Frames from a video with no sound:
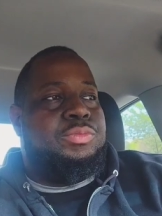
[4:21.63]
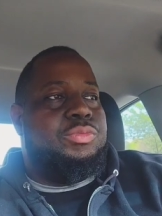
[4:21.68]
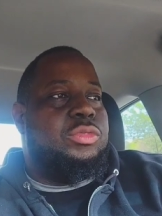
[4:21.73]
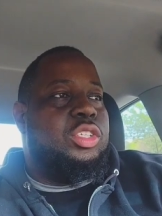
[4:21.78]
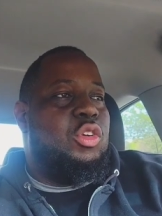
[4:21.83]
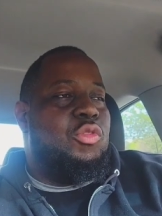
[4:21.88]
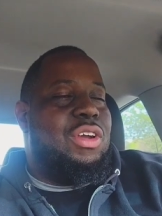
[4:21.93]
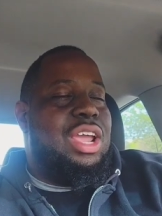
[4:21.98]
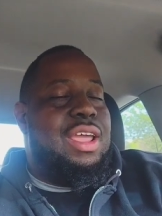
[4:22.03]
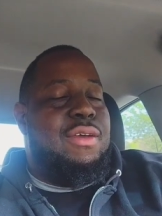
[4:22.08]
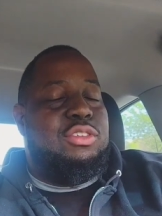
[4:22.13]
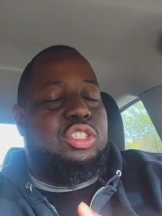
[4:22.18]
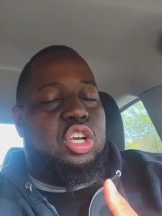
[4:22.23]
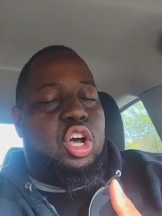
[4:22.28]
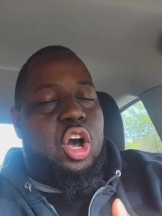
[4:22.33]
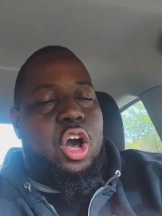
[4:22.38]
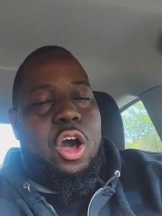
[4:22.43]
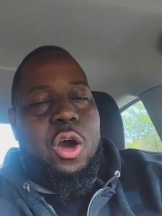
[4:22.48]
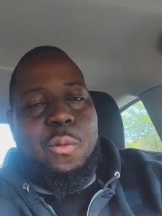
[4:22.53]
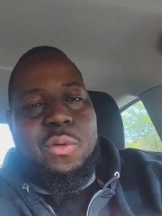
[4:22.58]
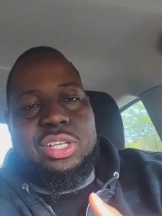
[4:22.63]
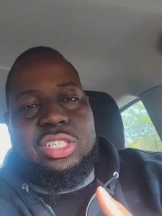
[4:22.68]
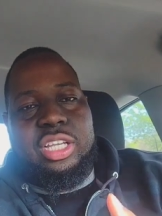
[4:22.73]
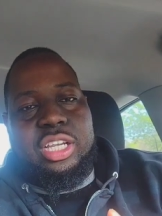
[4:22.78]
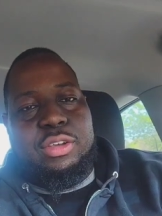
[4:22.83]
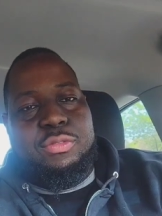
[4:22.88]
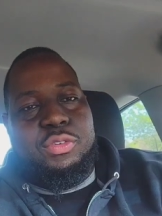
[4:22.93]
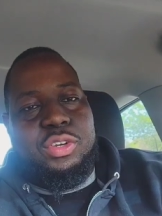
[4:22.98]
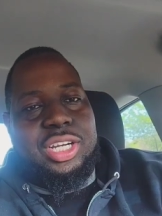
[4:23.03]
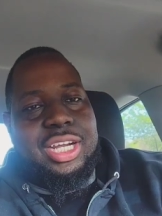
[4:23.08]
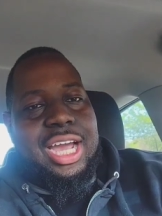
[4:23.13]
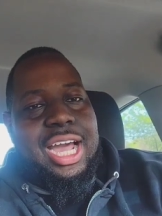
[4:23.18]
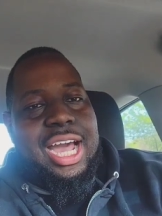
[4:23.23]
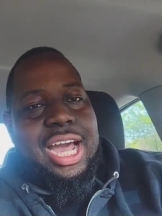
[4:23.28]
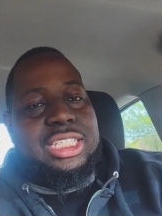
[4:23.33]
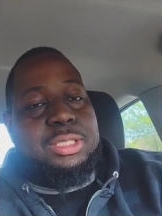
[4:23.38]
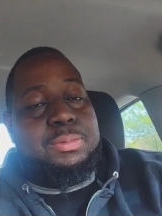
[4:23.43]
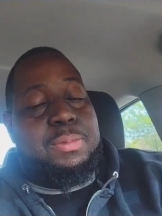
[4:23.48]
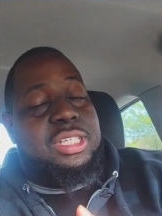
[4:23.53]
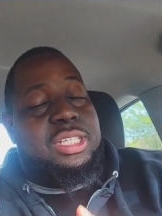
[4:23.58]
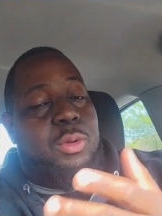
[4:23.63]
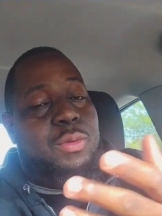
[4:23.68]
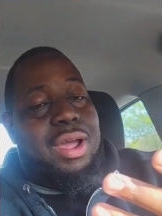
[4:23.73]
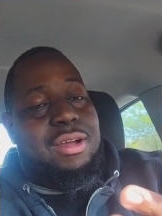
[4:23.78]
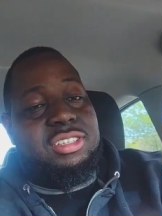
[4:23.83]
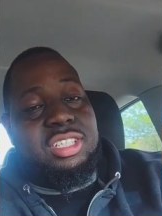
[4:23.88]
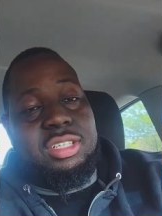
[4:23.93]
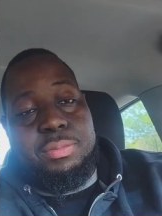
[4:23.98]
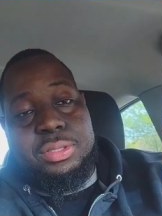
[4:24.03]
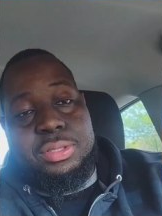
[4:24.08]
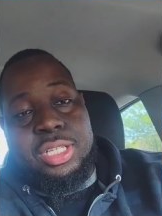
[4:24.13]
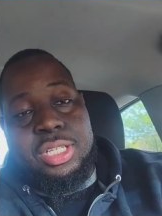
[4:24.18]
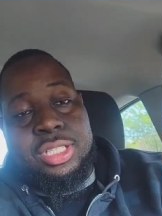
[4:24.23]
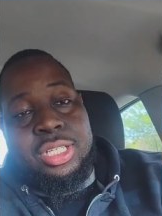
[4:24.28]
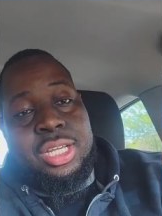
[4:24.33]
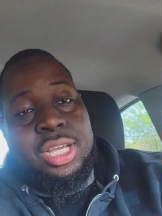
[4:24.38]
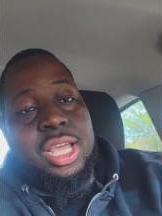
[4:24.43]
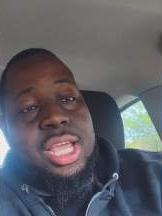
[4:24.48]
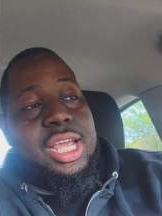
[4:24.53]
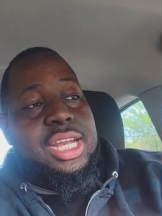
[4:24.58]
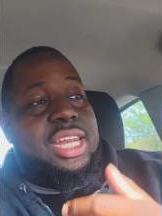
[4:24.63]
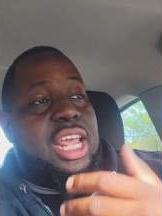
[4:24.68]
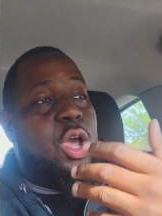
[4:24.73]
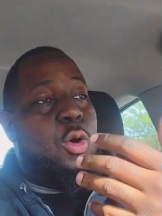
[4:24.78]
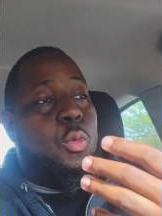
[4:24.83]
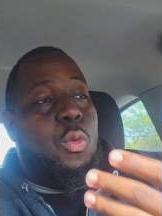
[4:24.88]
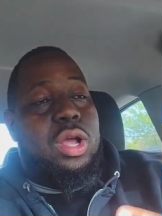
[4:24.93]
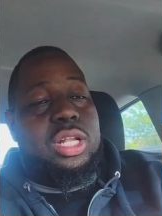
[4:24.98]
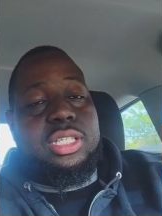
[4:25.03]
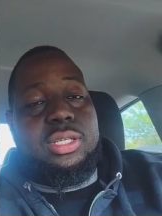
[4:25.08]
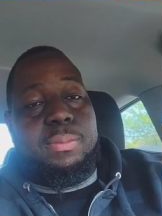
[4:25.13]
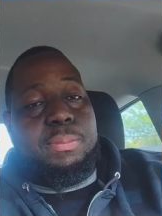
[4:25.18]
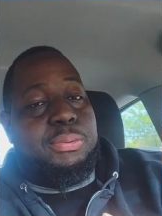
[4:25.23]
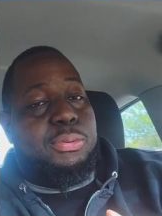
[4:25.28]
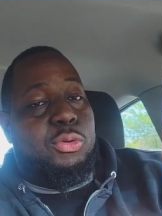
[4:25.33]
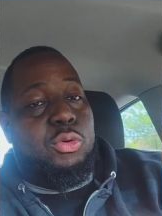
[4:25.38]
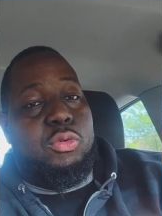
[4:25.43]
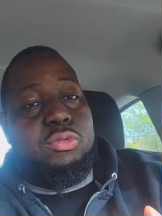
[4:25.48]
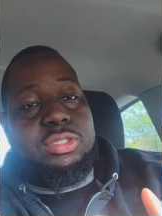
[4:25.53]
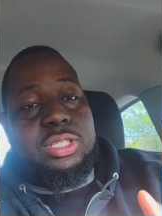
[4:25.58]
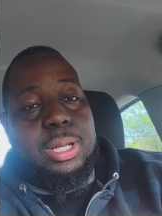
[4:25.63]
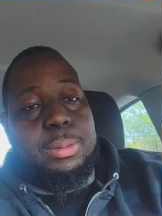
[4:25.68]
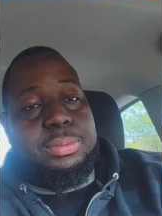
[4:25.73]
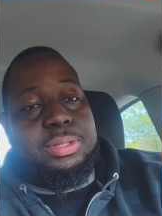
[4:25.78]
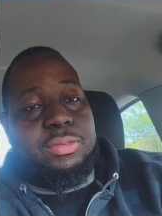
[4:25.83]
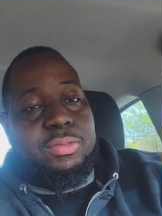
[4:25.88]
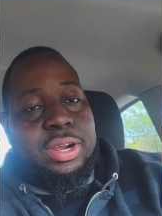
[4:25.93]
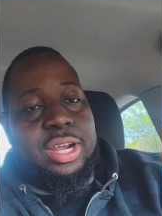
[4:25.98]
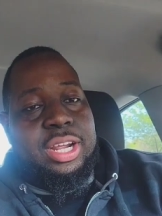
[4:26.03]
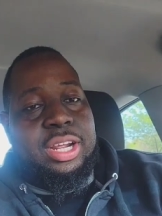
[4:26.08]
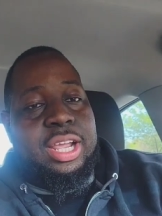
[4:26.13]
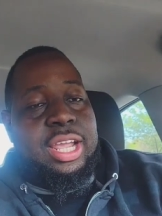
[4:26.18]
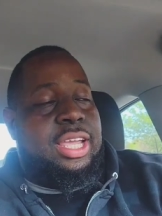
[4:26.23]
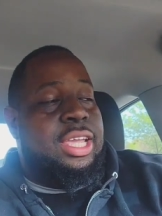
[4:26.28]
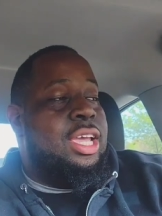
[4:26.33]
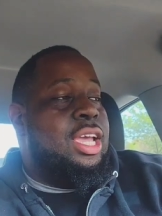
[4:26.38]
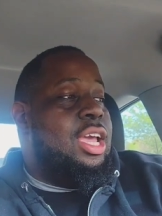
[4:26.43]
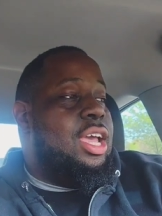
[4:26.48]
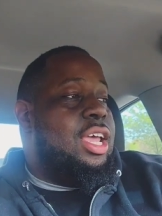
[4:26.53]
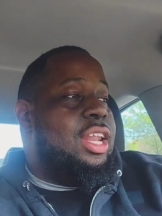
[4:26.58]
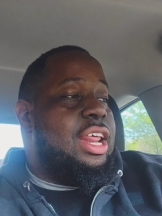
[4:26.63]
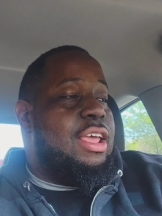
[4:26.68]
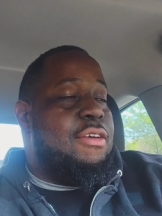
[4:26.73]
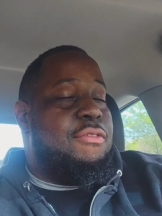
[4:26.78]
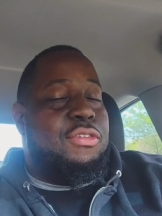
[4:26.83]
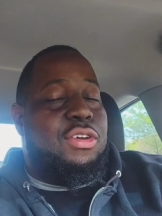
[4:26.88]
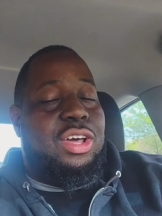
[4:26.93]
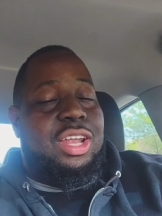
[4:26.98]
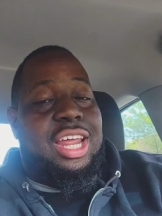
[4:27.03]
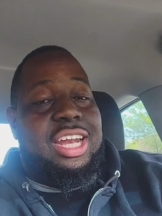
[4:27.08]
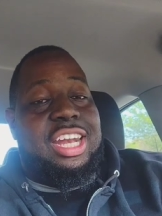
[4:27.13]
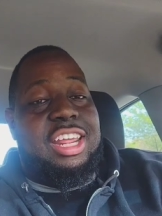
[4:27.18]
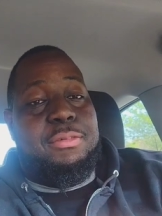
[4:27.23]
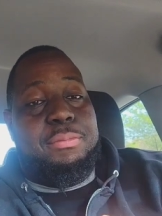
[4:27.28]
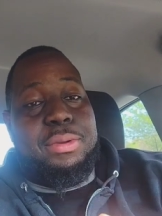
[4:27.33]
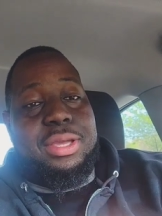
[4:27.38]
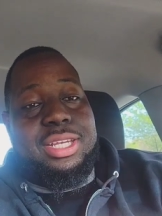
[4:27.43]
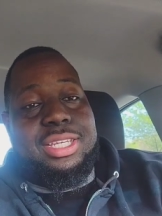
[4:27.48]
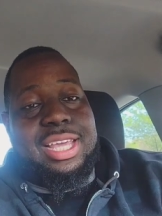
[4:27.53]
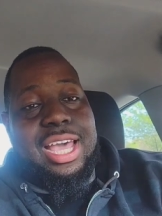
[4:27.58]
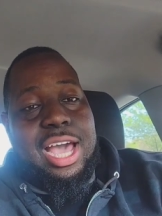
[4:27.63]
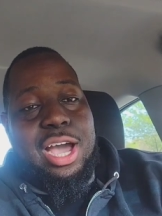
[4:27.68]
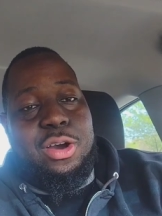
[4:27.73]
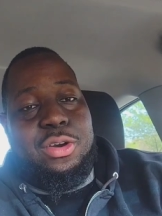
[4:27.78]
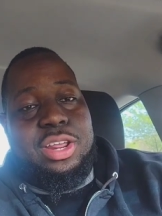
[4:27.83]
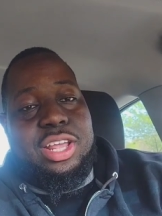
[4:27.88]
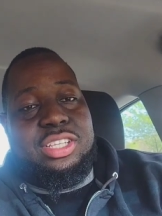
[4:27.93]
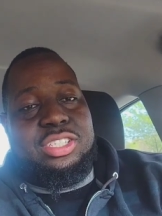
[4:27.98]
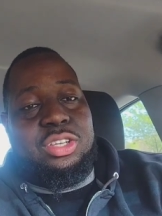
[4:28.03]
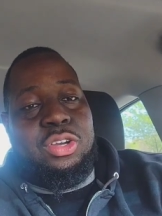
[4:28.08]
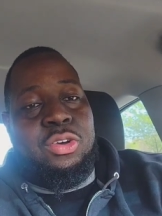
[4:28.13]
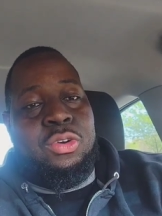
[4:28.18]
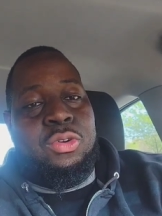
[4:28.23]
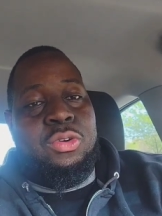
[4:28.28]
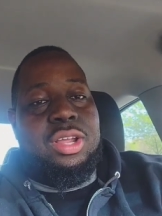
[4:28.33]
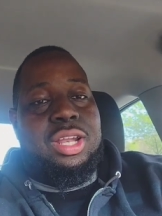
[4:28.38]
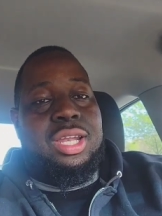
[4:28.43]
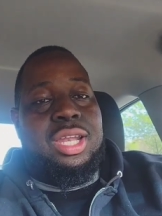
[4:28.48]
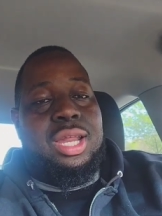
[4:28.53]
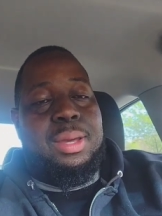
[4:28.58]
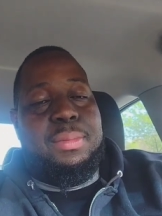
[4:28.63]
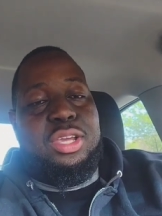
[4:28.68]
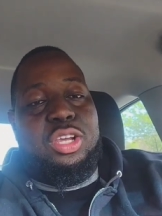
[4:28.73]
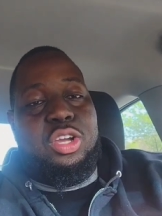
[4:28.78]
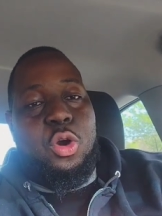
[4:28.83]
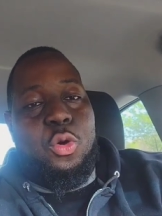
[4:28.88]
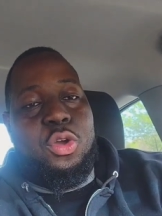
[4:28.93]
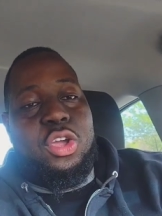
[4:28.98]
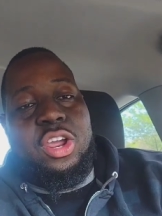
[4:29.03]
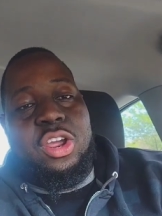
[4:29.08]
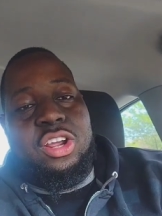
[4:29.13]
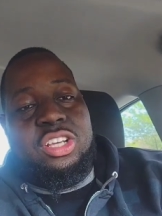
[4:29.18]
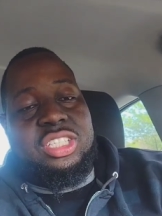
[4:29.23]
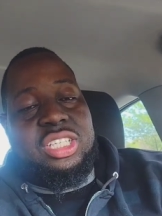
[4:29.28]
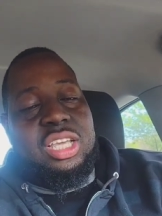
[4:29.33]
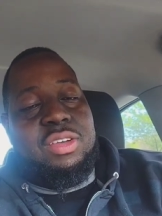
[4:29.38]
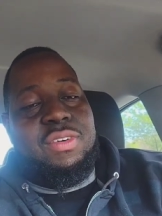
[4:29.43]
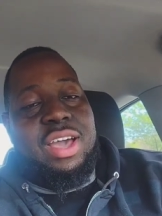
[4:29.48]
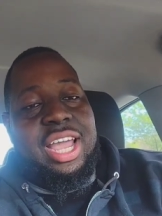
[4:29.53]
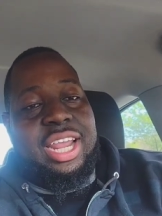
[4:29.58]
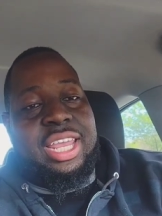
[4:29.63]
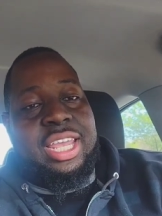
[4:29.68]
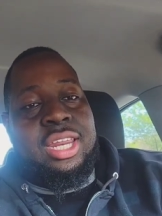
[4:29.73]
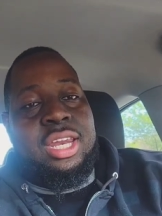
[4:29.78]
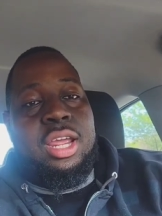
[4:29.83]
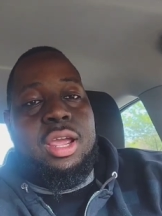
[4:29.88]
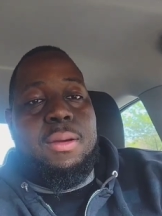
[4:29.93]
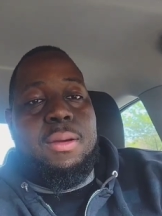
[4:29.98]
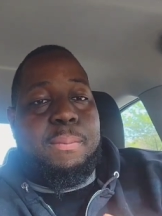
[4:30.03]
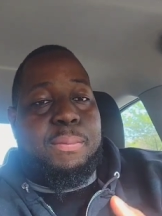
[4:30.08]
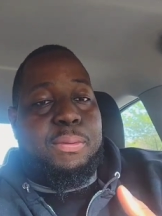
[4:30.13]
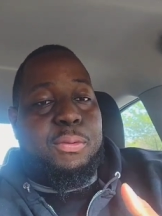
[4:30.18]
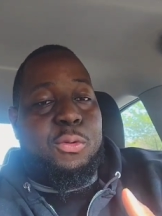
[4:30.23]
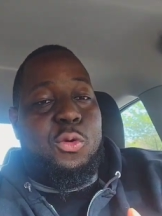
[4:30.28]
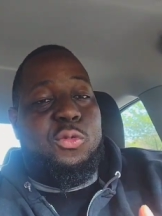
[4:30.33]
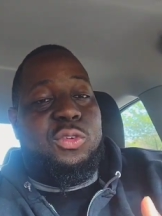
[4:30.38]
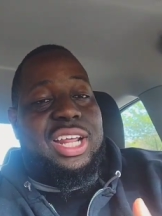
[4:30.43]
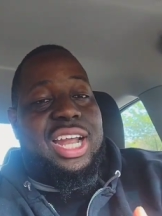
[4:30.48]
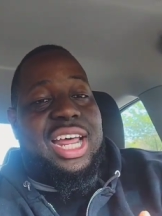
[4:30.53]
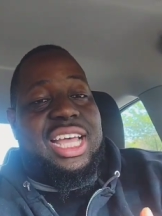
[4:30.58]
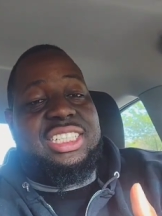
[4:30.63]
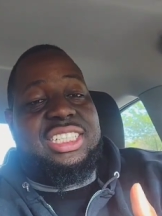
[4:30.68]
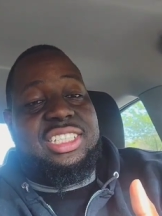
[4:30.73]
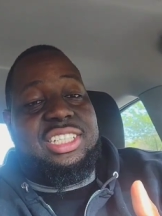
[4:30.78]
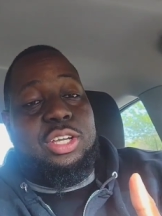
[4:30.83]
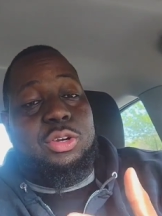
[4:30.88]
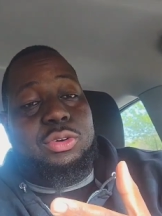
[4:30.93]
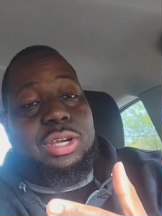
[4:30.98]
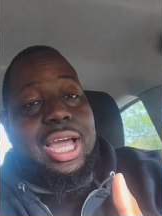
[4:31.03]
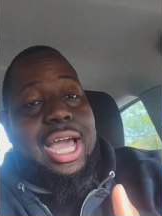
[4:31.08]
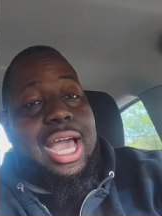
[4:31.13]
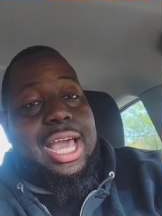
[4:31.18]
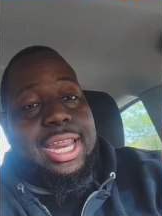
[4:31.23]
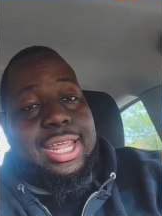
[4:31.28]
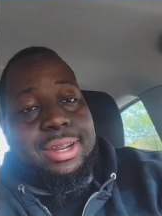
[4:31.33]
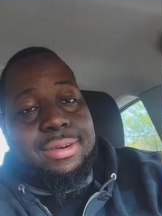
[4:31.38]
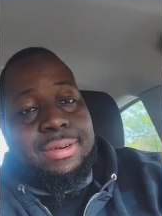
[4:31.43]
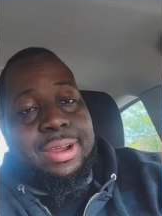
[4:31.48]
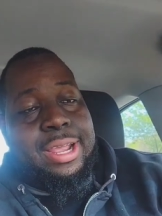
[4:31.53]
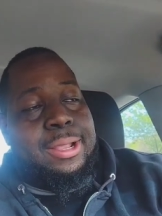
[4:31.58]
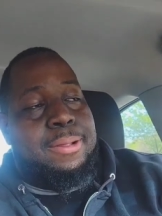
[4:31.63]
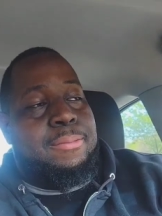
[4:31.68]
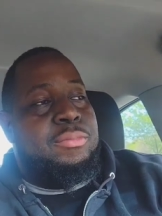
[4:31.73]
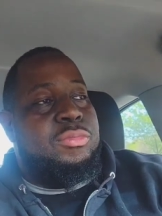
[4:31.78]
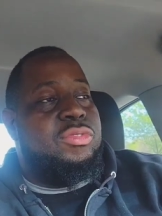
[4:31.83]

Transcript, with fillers: The Ravens are always looking for guys, especially the wide receiver position, that want to prove something, right? Hey, they feel like they've been doubted, so let me go here and see if I can prove that I still got it, right?